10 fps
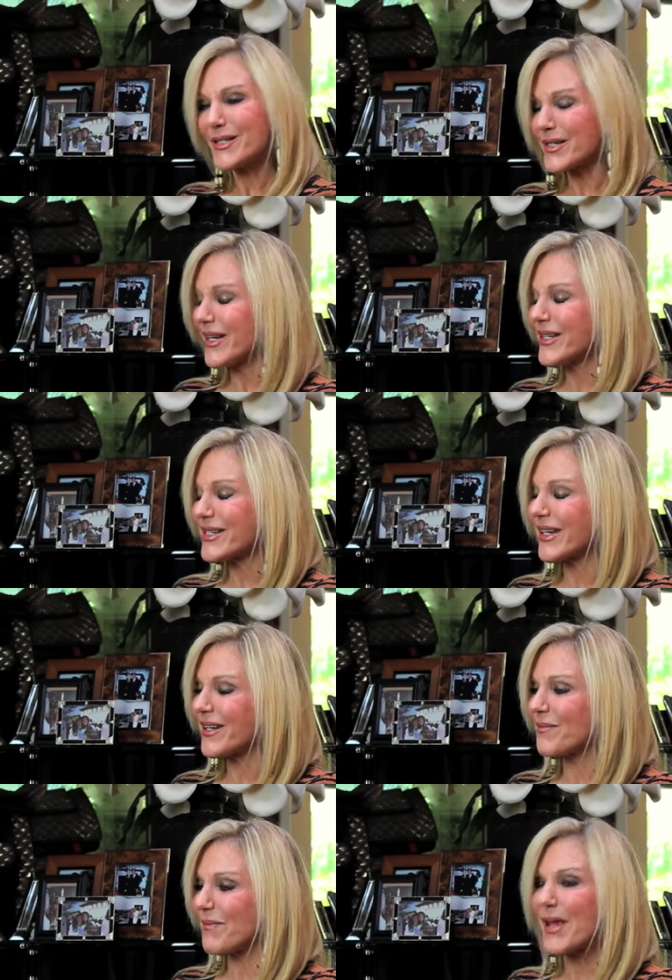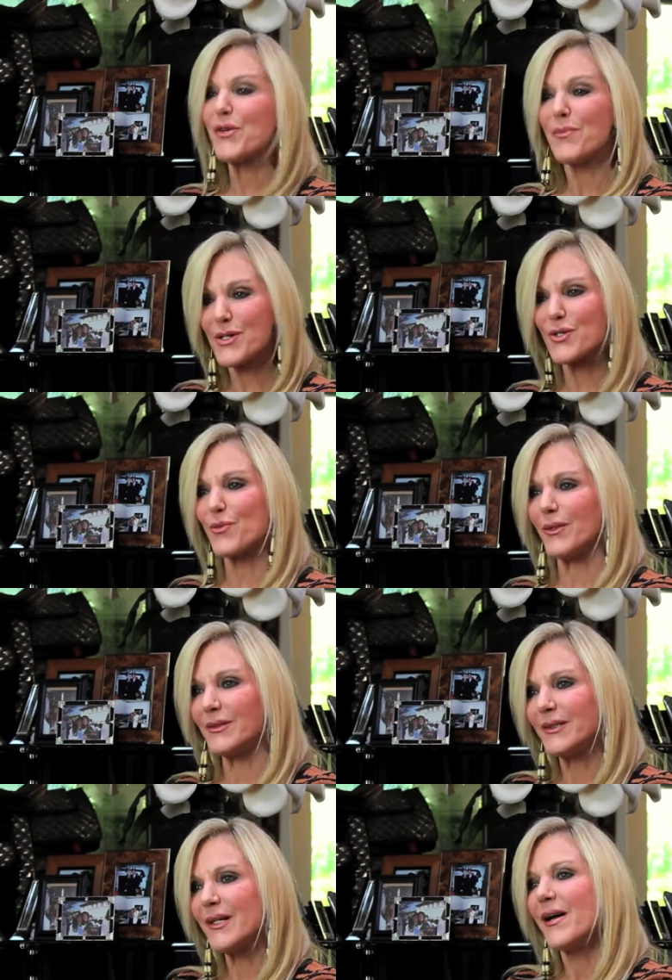It can make you
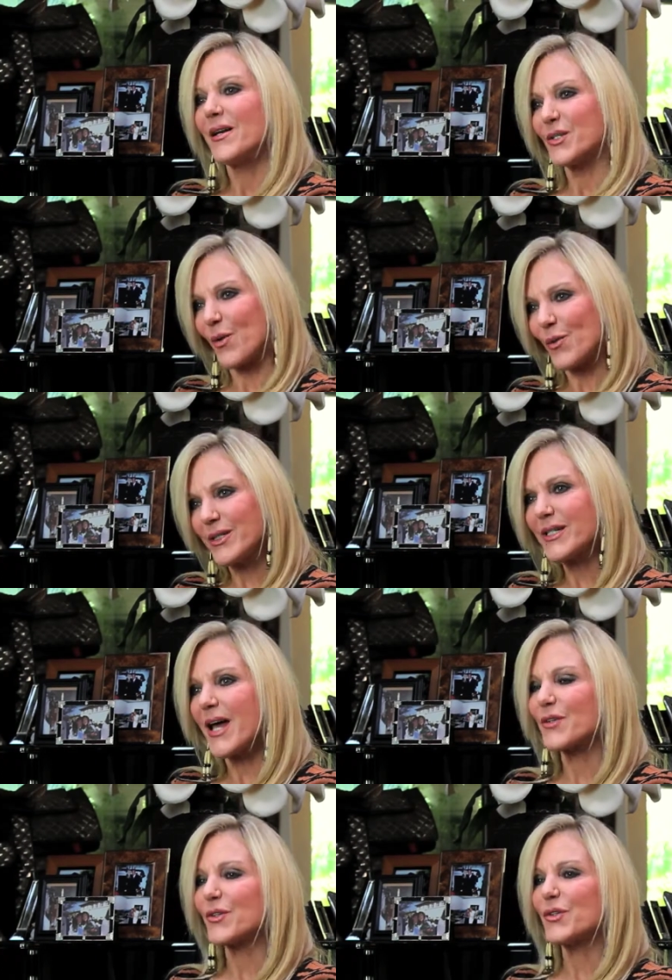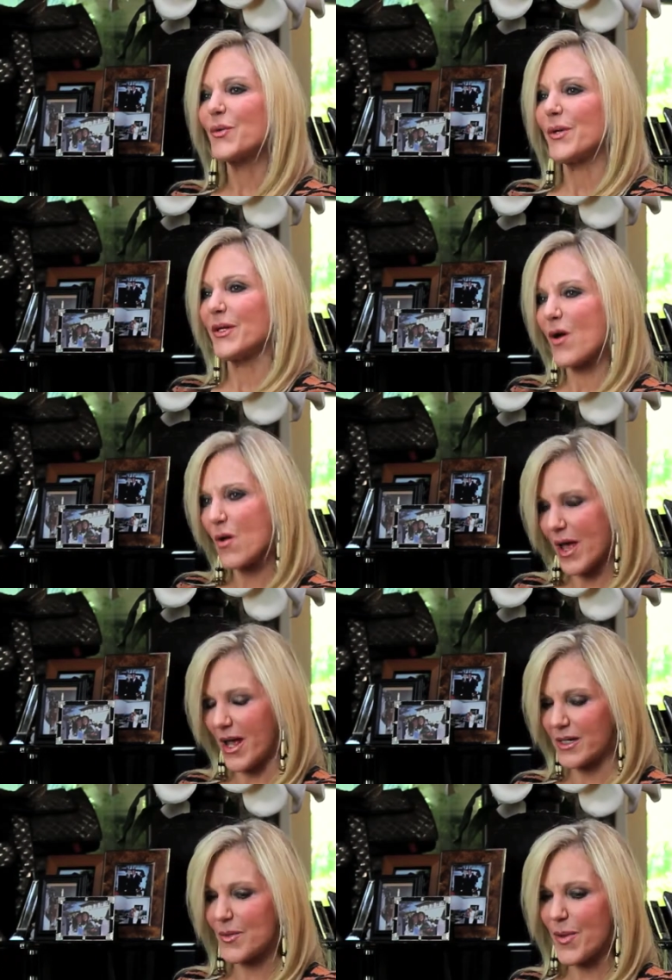miserable. So I went to Dr. Terino
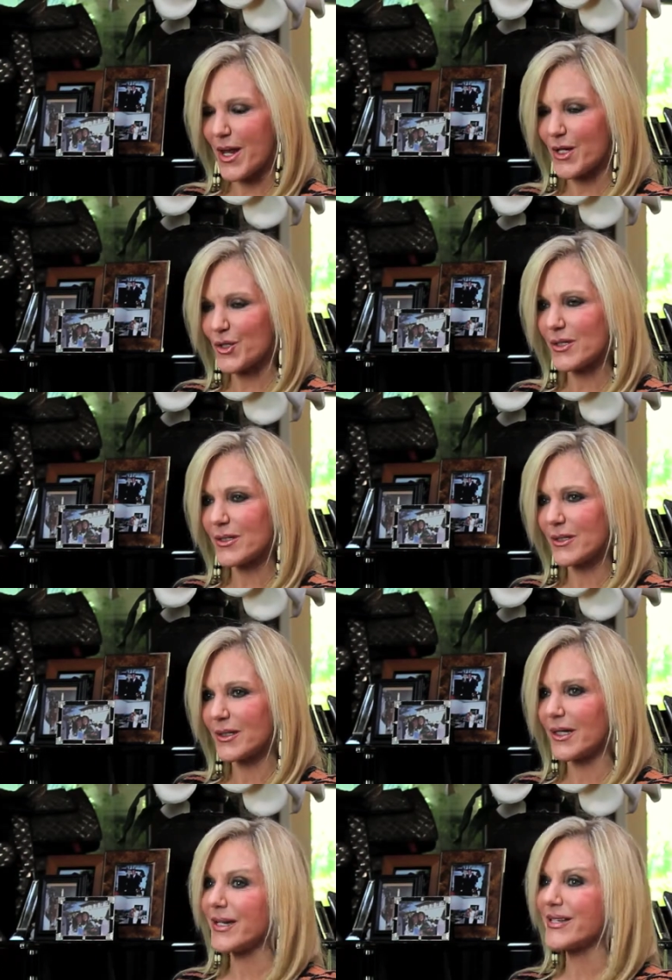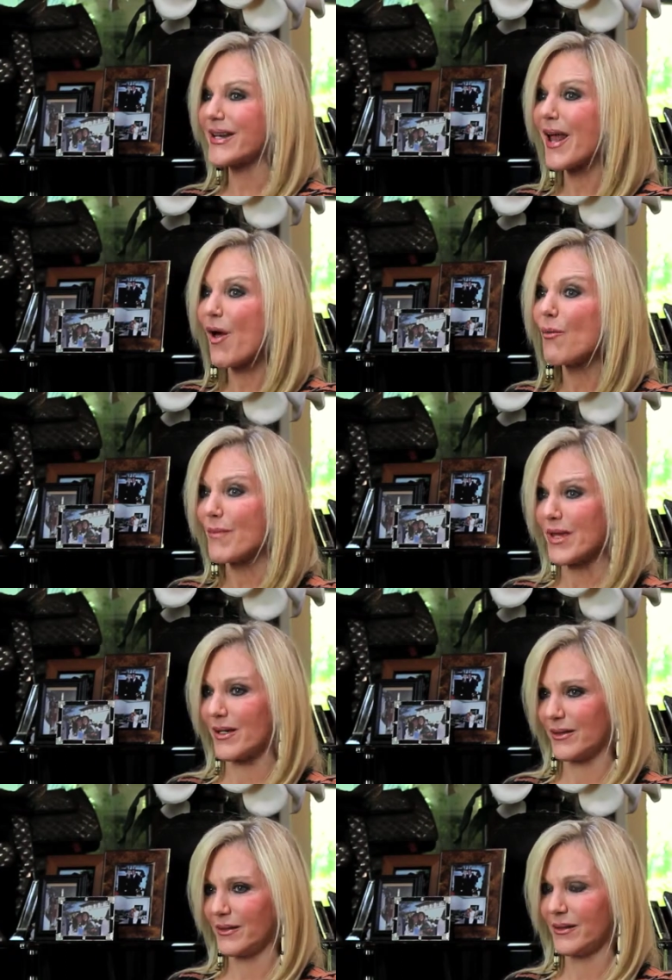as a patient, and I said, help
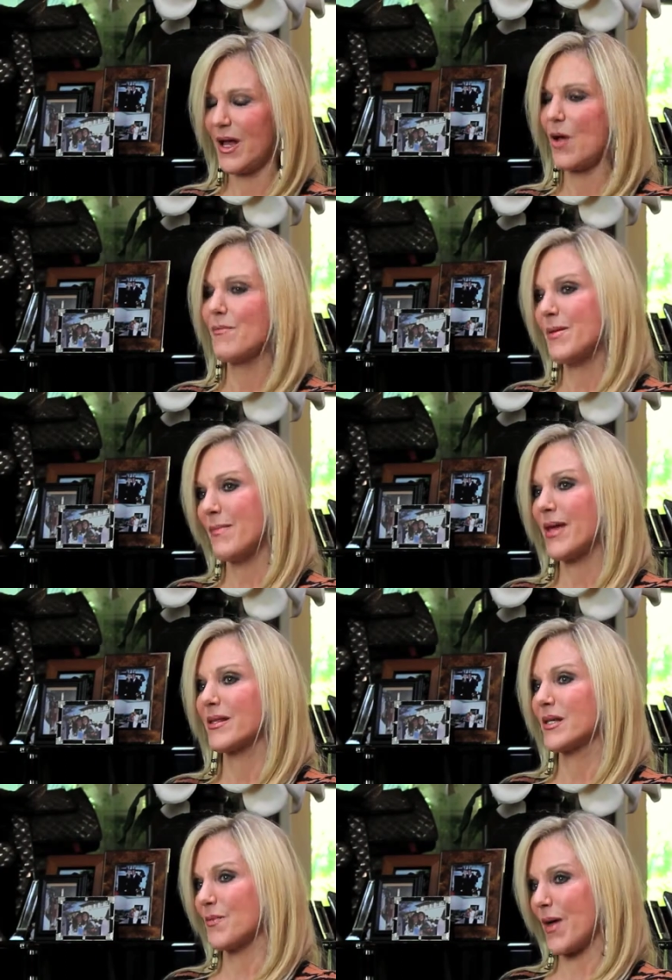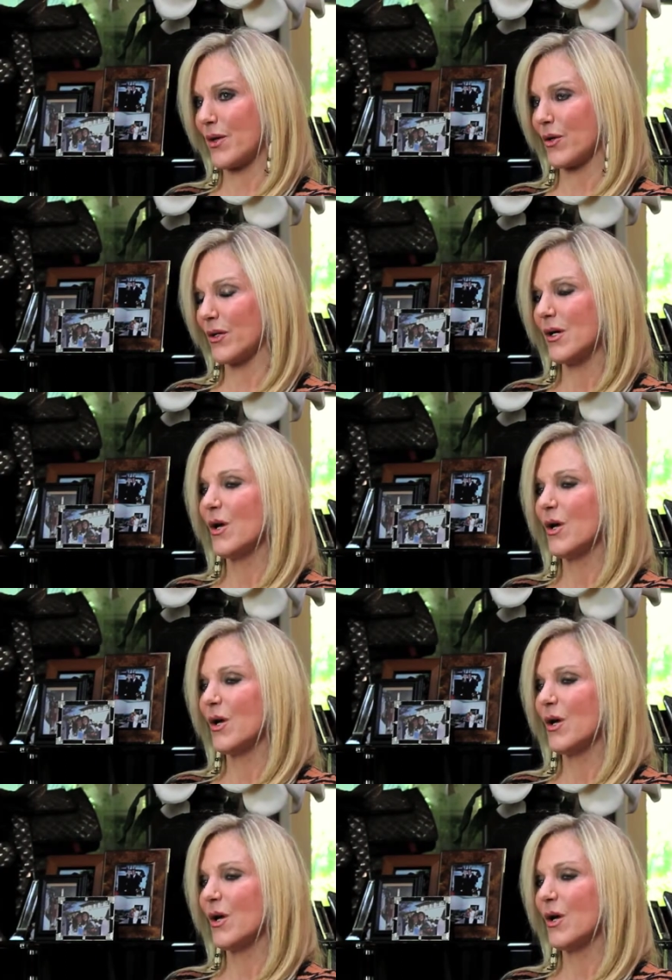me make this better.